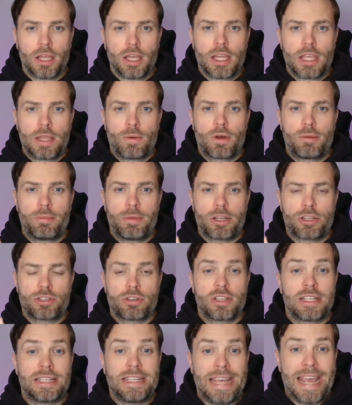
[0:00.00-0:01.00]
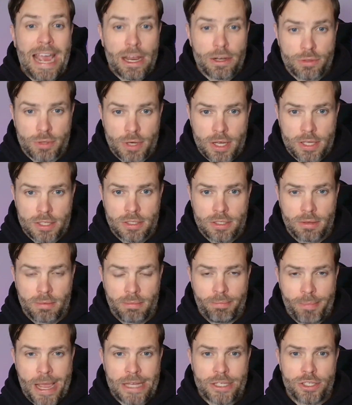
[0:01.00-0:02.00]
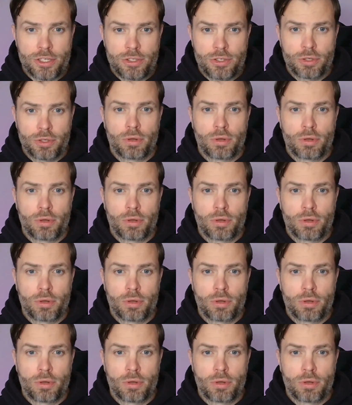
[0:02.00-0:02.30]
You want to make sure that the address matches your